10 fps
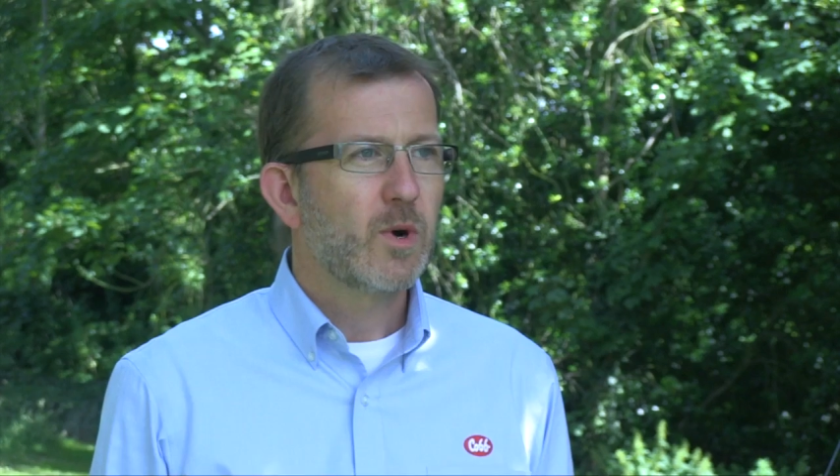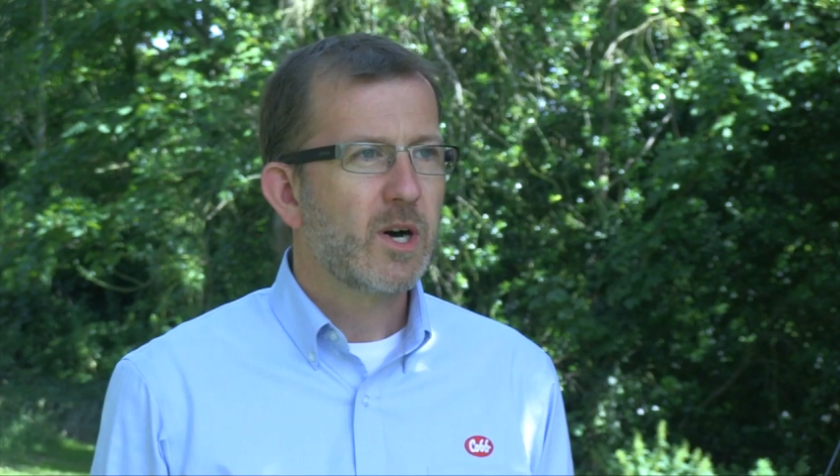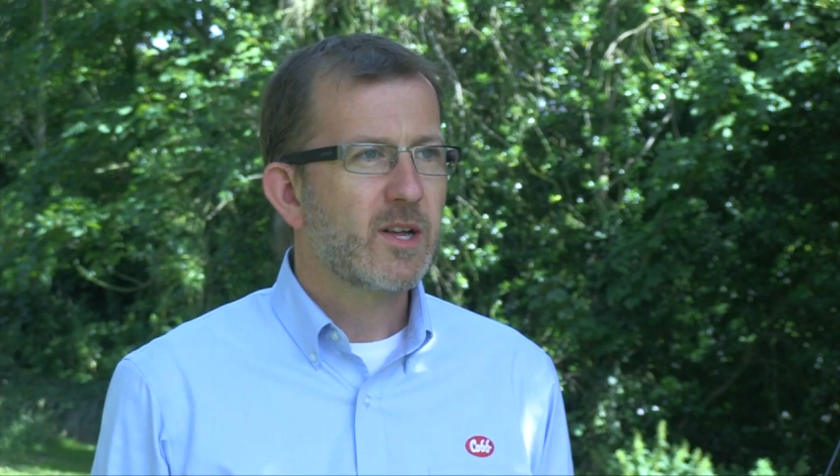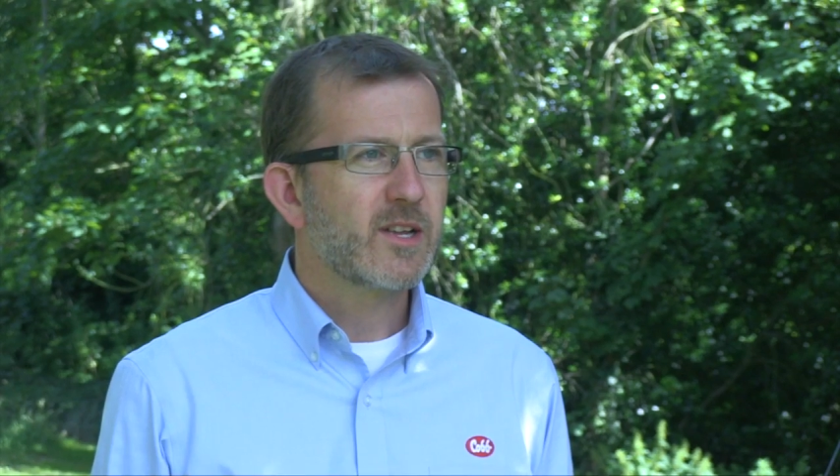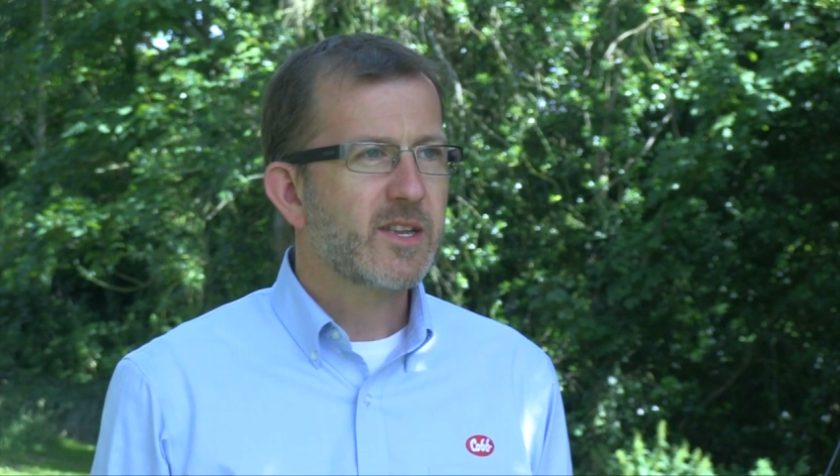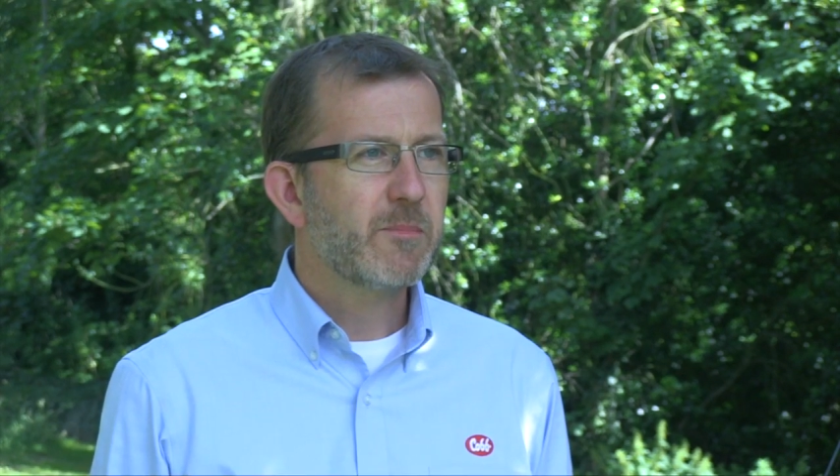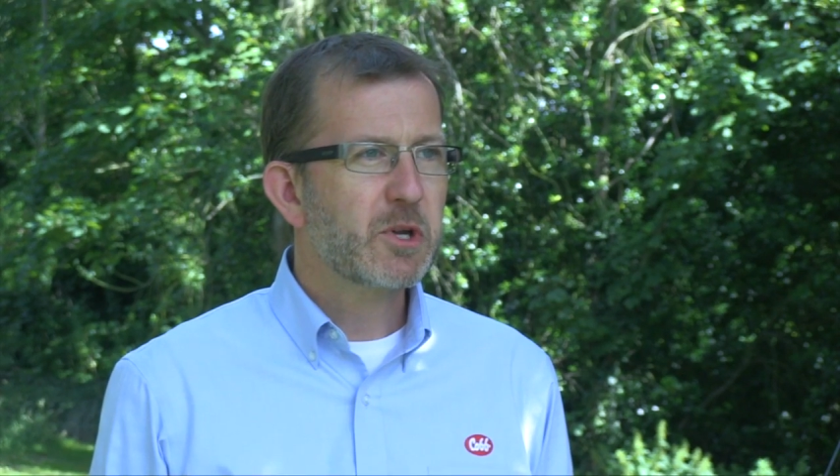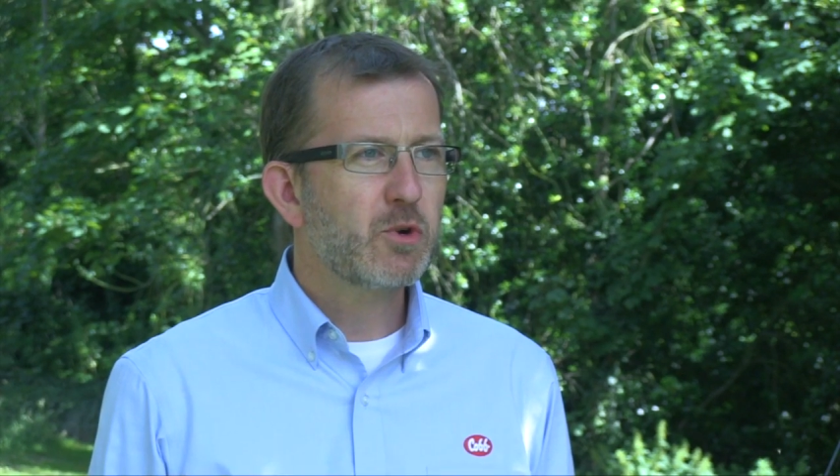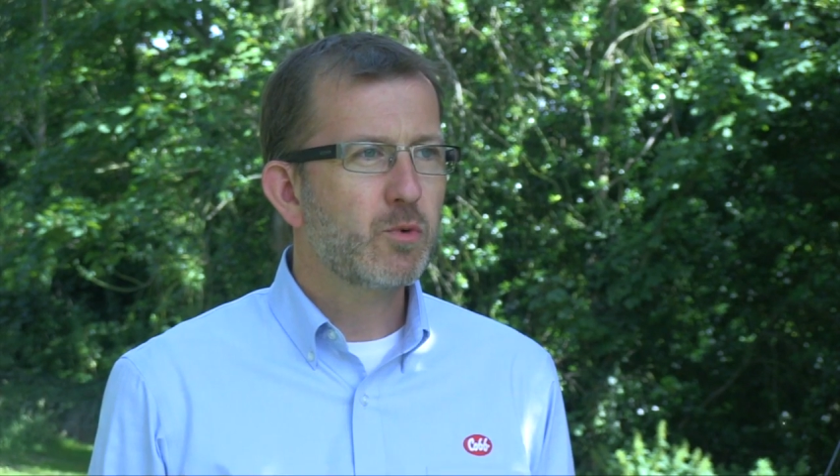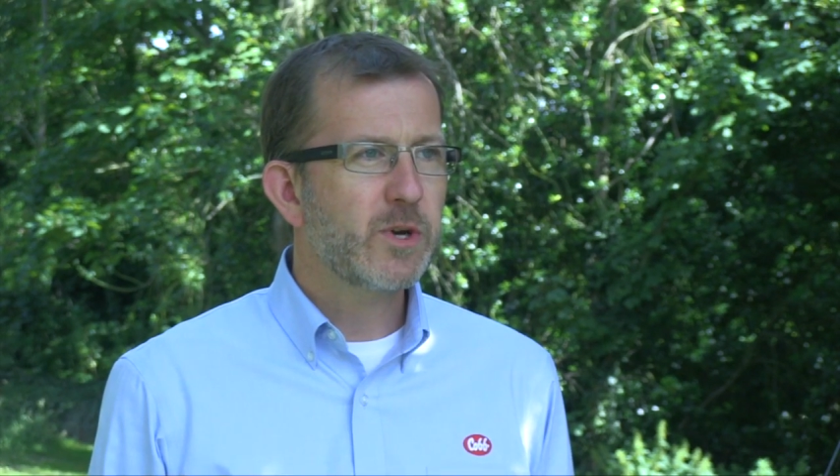Well, a
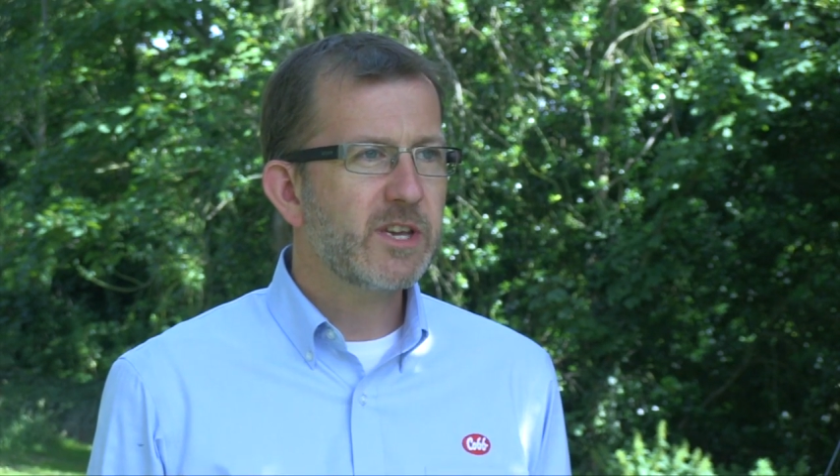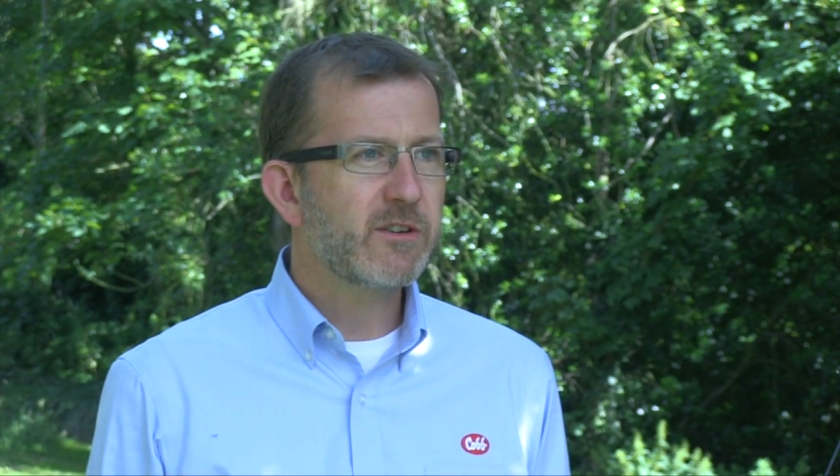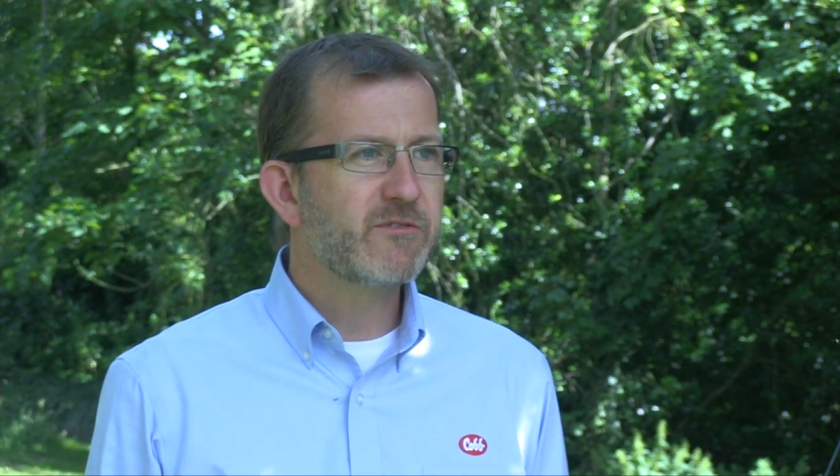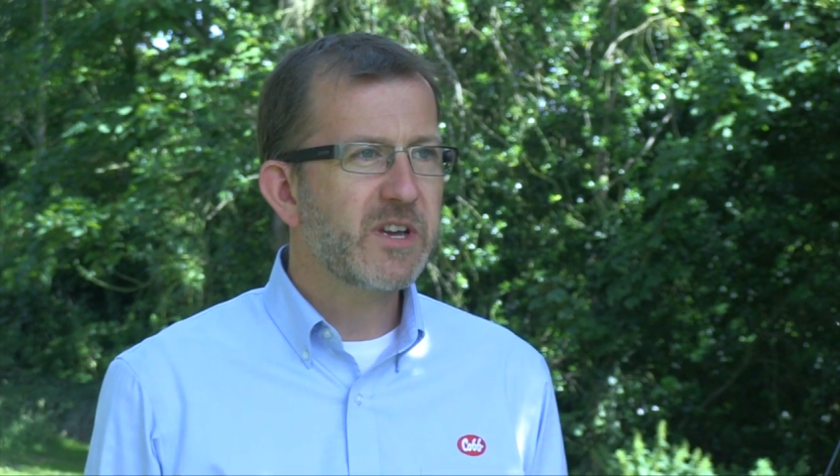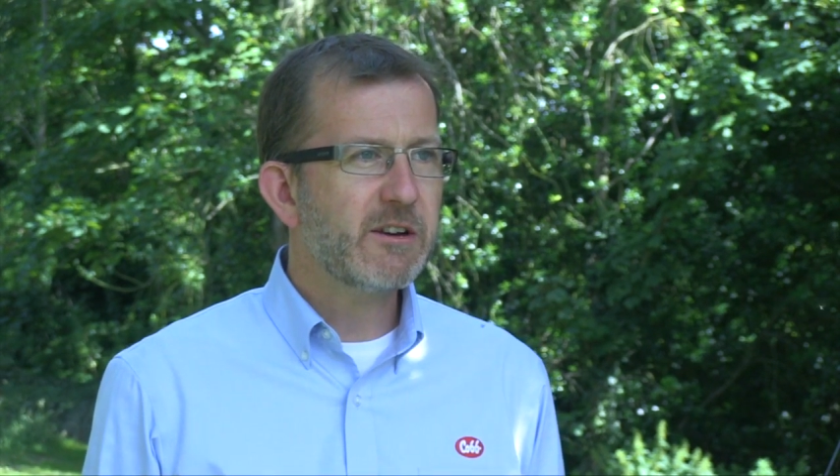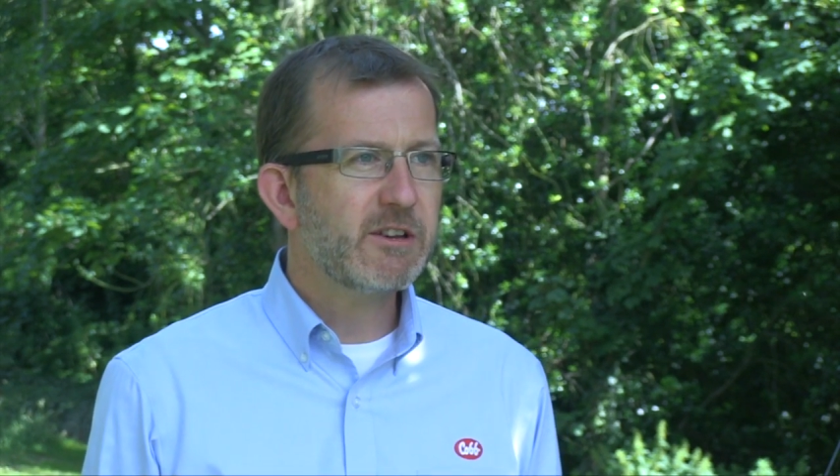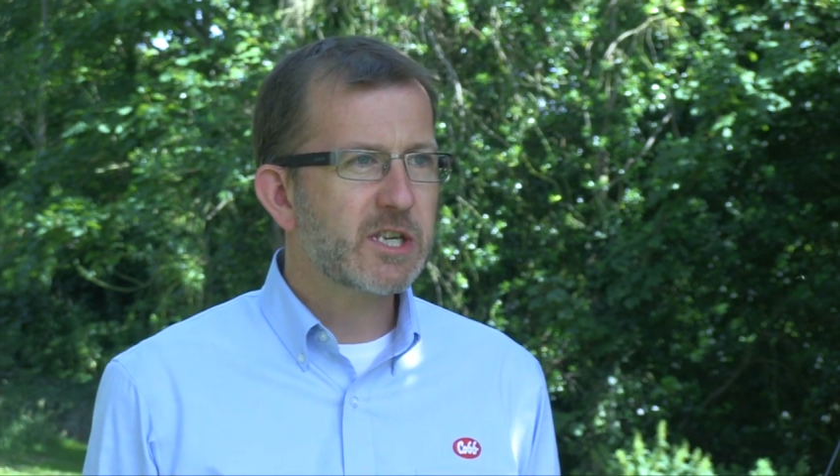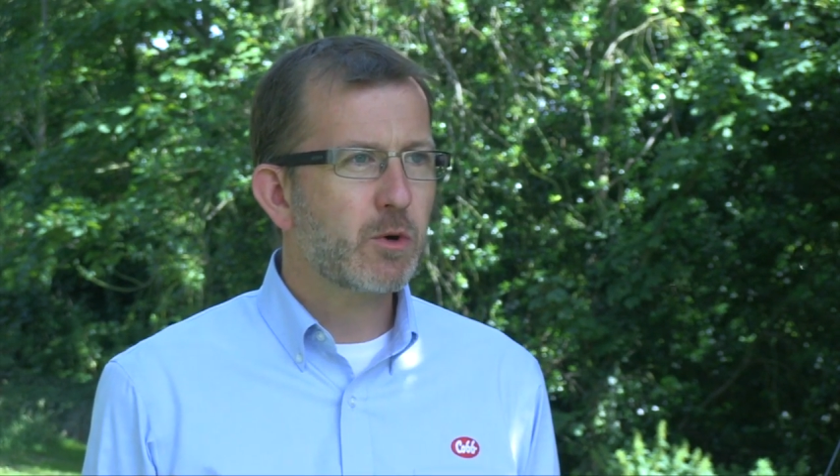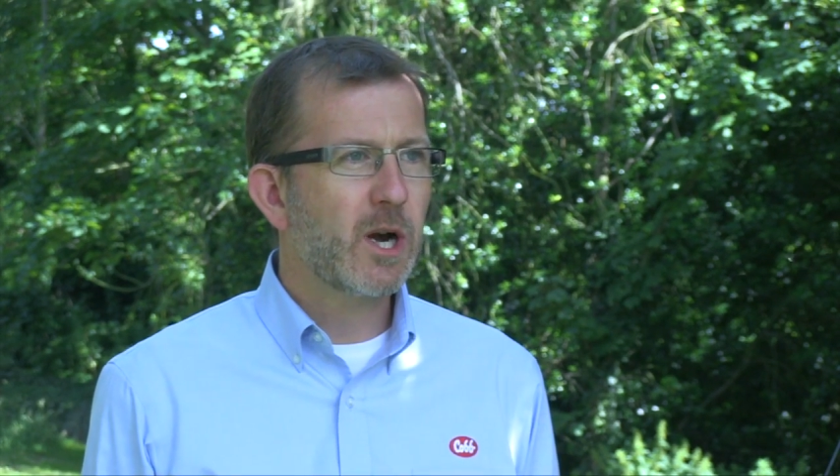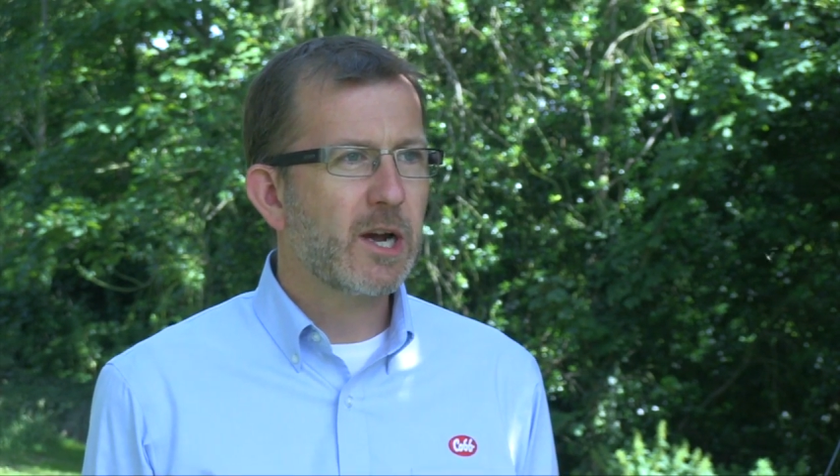typical week
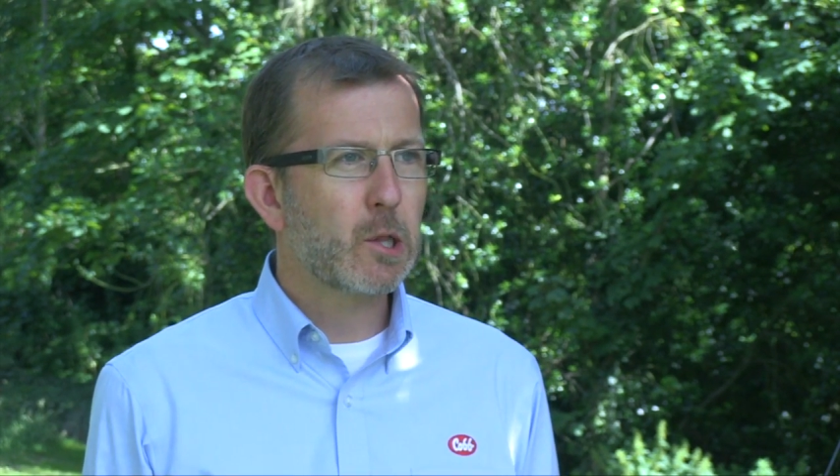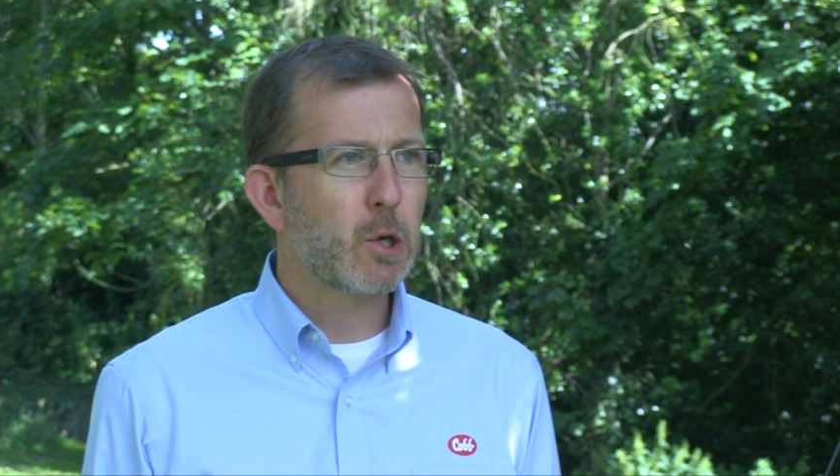varies quite a